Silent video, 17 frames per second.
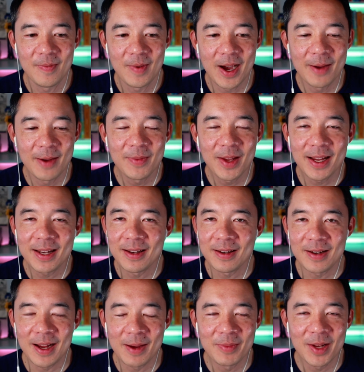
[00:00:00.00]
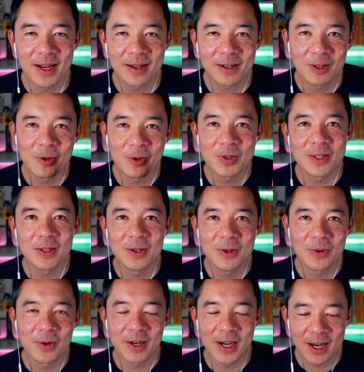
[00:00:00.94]
I'm not closing the
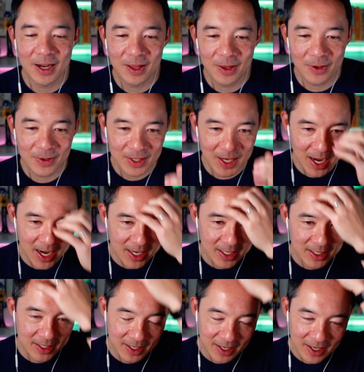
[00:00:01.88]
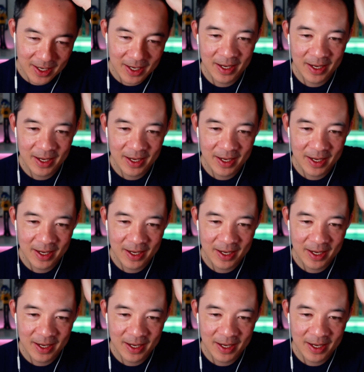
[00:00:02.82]
door on any of those guys.